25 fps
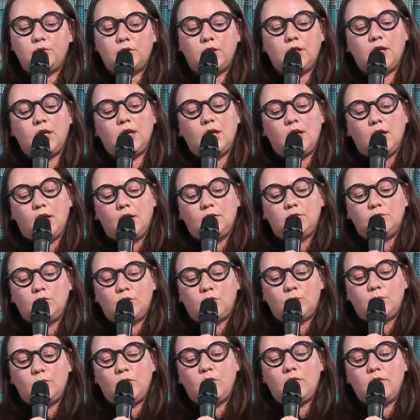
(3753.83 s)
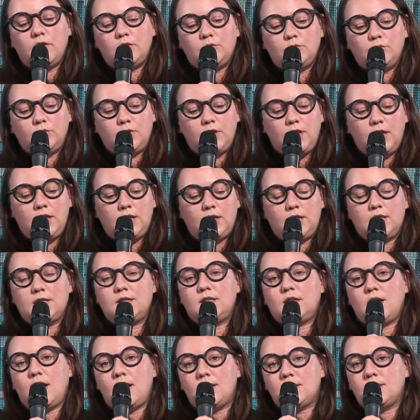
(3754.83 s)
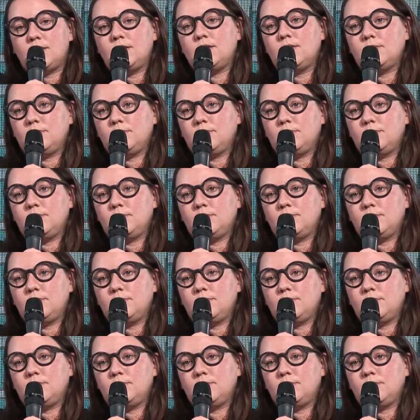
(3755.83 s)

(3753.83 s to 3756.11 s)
And everything